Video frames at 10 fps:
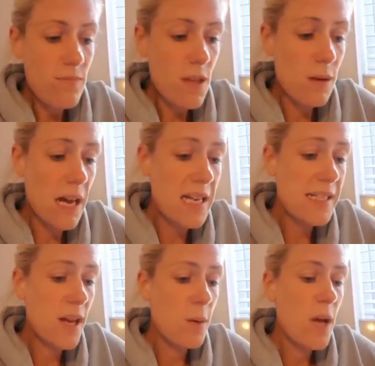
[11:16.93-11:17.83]
Okay,
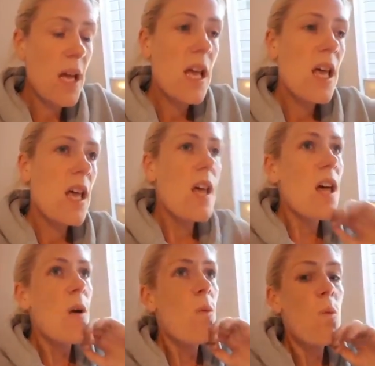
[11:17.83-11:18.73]
so
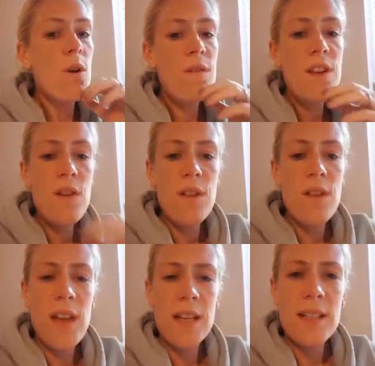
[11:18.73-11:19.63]
one of the other
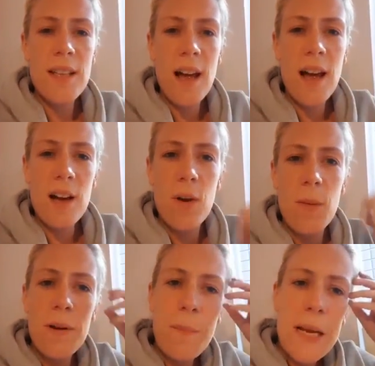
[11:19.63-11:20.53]
things that a
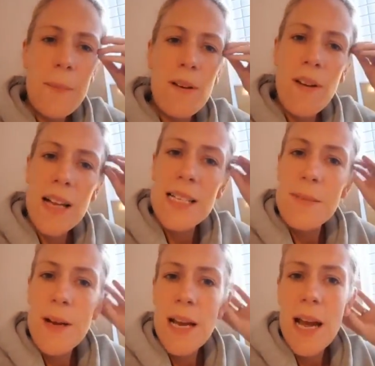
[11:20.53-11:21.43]
couple of people have asked
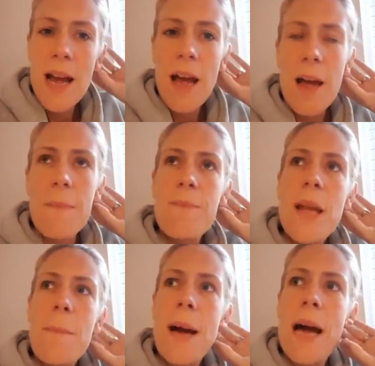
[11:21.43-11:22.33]
me
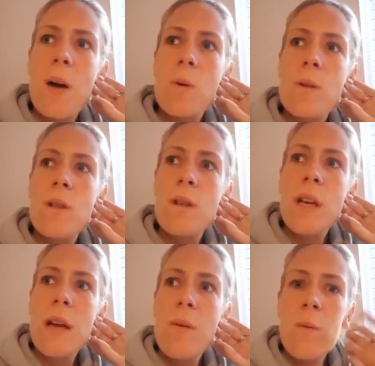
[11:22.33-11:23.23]
about
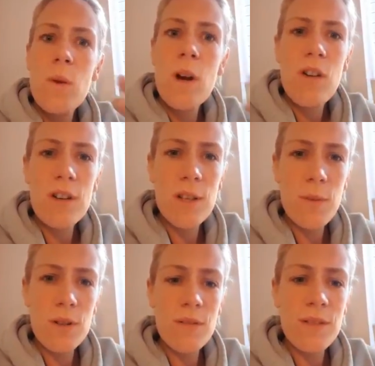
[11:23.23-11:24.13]
across the
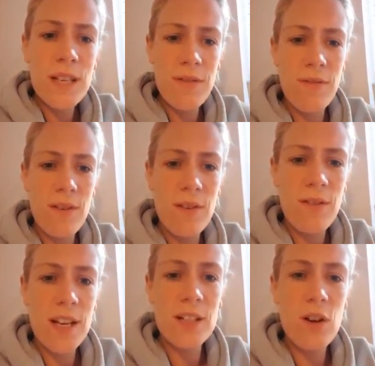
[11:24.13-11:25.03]
board of different
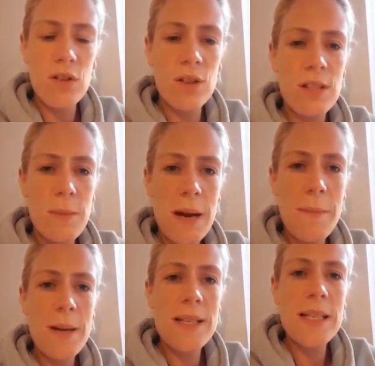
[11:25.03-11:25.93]
things, not just
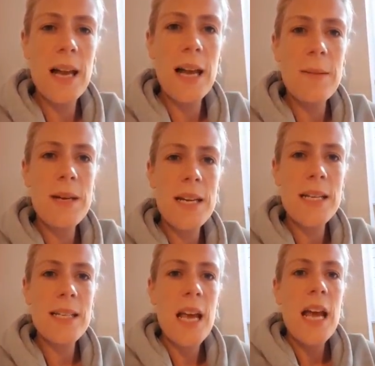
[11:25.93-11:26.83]
about bedtime,
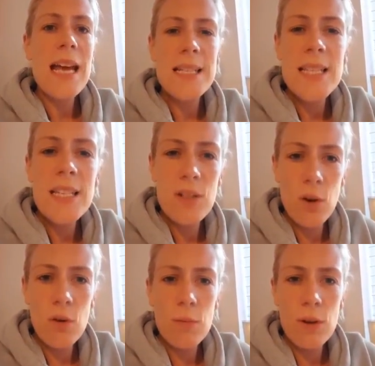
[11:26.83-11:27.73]
is this
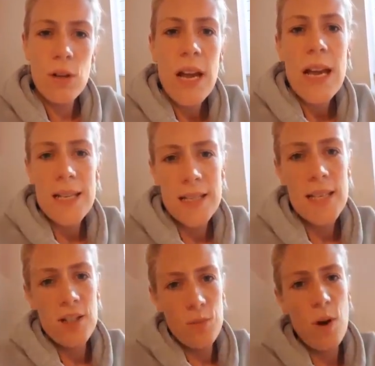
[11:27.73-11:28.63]
normal? Is
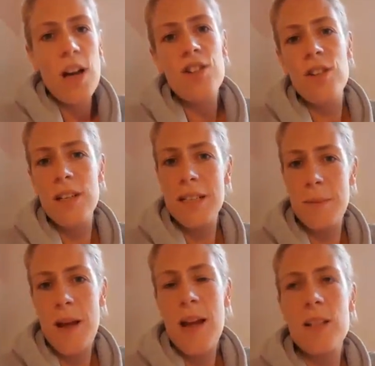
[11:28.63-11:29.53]
this what I should
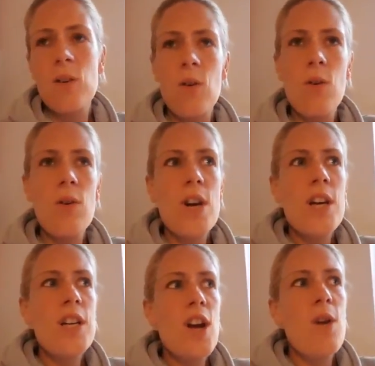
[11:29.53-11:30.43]
expect? Or,
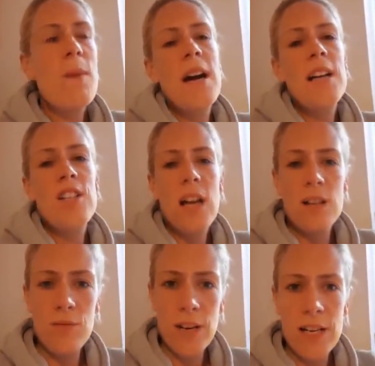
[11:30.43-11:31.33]
my
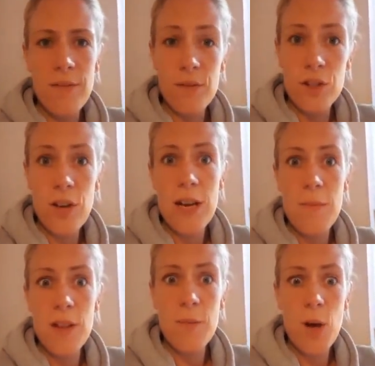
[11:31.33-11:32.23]
child's really frustrating
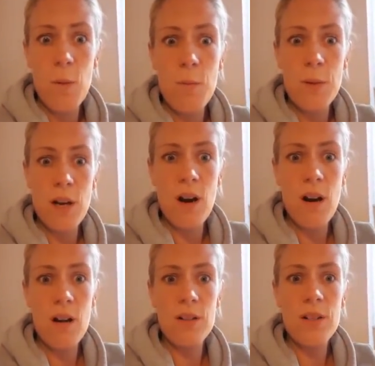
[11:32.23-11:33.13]
me at the moment
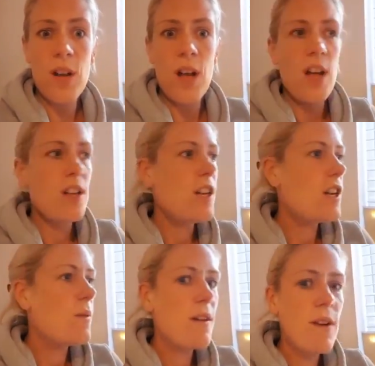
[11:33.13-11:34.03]
because,
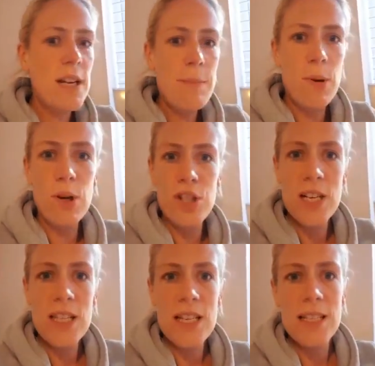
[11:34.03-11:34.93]
they're really
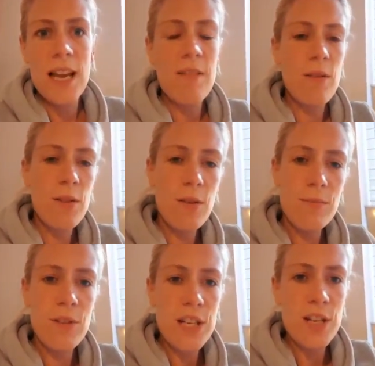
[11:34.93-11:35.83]
pushing in this area, or
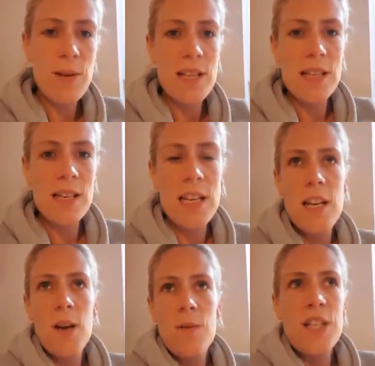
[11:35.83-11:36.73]
they're doing
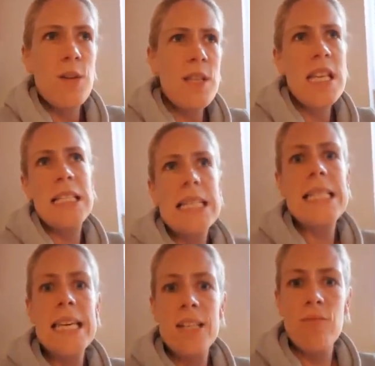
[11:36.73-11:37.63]
this,
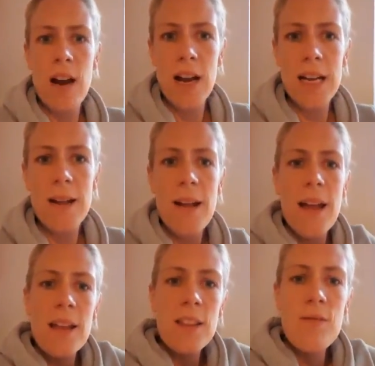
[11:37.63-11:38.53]
is this right?
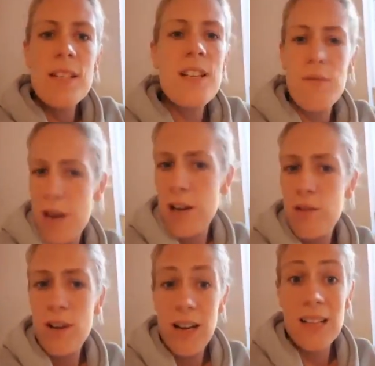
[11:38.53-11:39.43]
There isn't a right
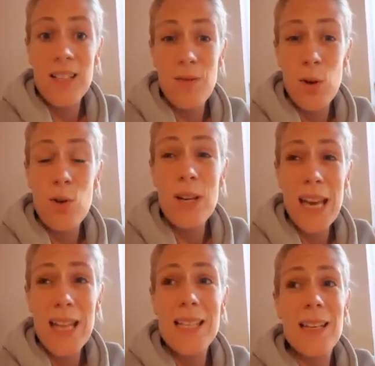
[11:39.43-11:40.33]
or wrong answer, and all
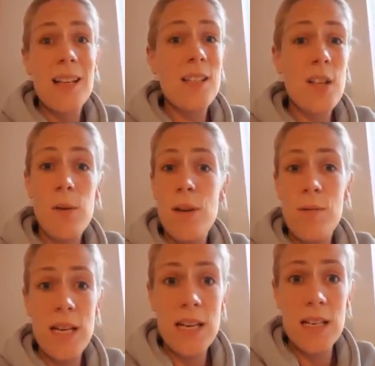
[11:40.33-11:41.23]
kids are so
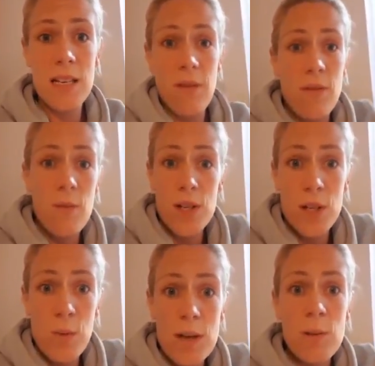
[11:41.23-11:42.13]
unique and different, which
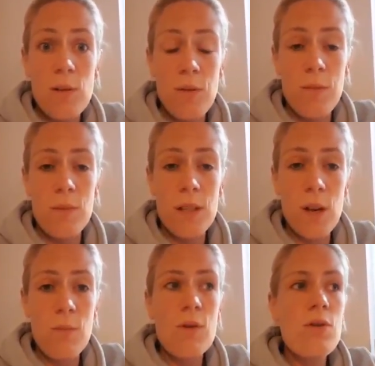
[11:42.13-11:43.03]
is why we love them
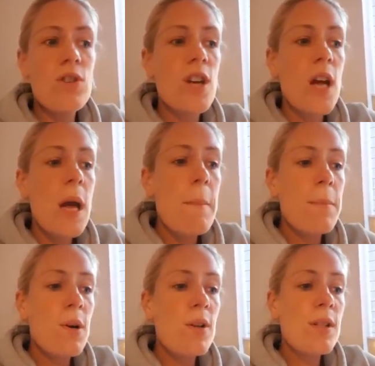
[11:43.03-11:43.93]
so much.
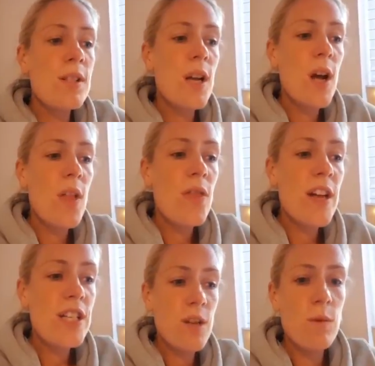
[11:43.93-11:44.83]
But
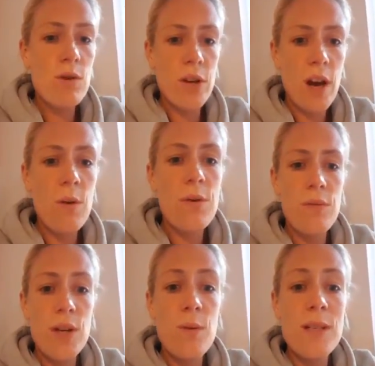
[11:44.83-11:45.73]
they do all go
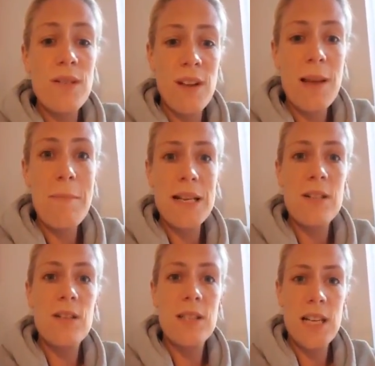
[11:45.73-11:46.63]
through
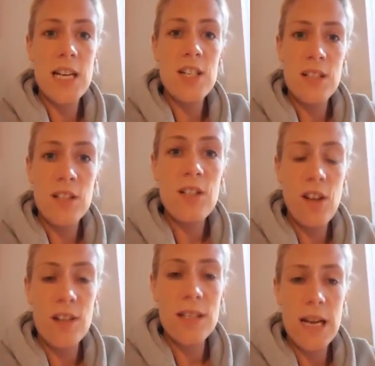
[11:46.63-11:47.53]
developmental stages at
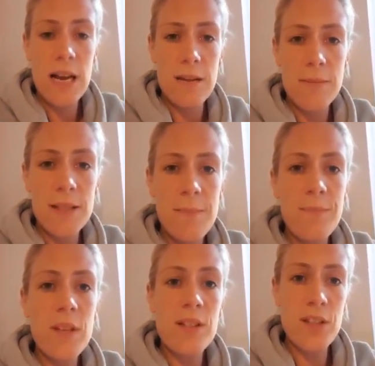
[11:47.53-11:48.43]
certain times
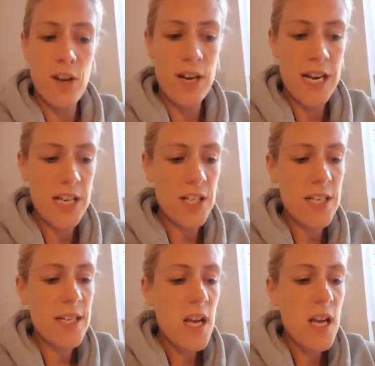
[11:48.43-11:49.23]
and certain ages.